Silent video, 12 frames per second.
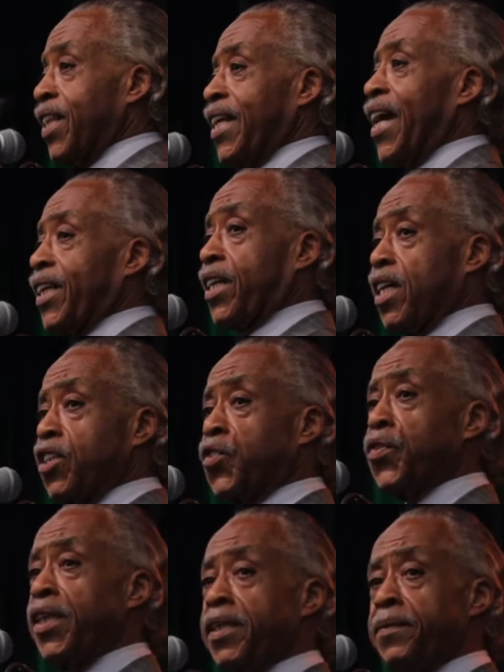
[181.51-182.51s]
that
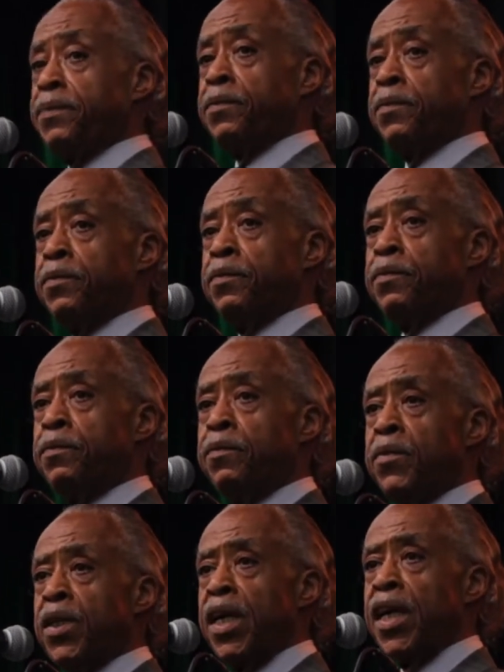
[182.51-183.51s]
country?
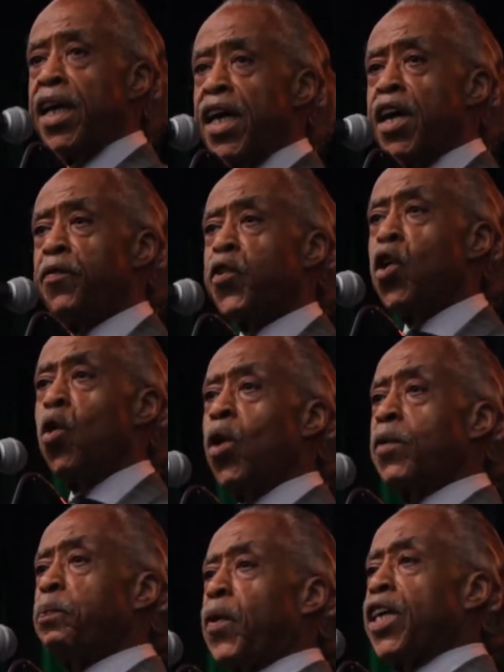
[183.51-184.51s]
If you
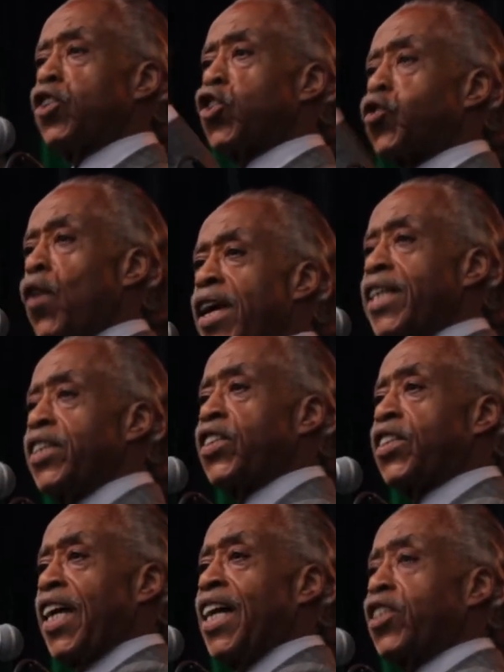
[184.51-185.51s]
would put traitor
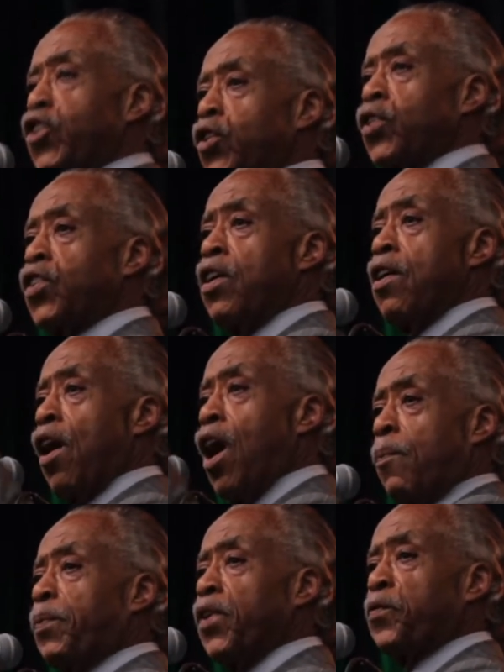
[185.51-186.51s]
statues
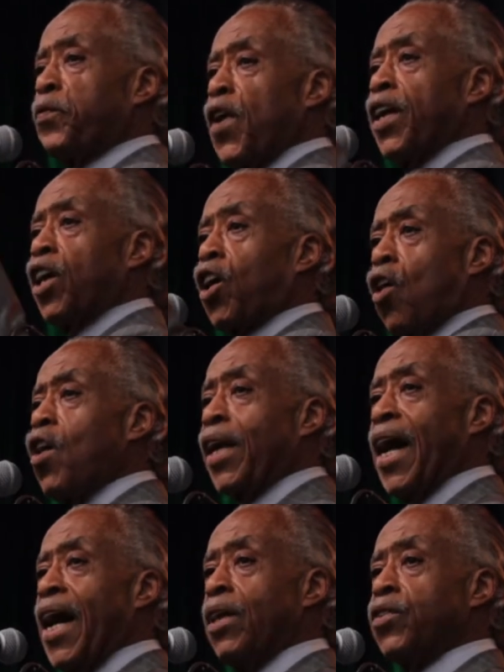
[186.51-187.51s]
up in front of
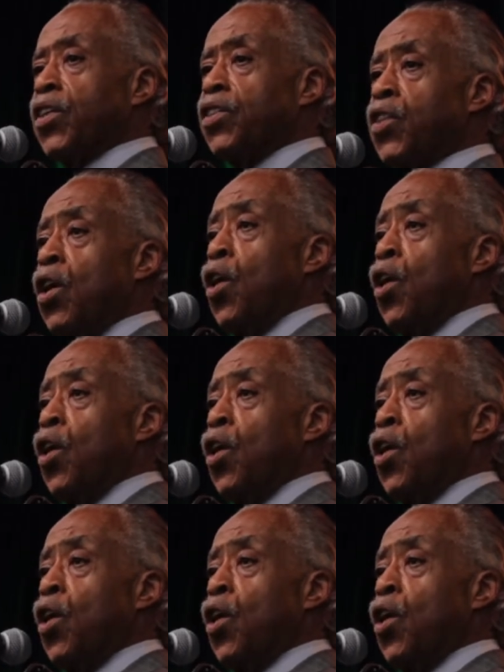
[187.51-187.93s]
courthouses,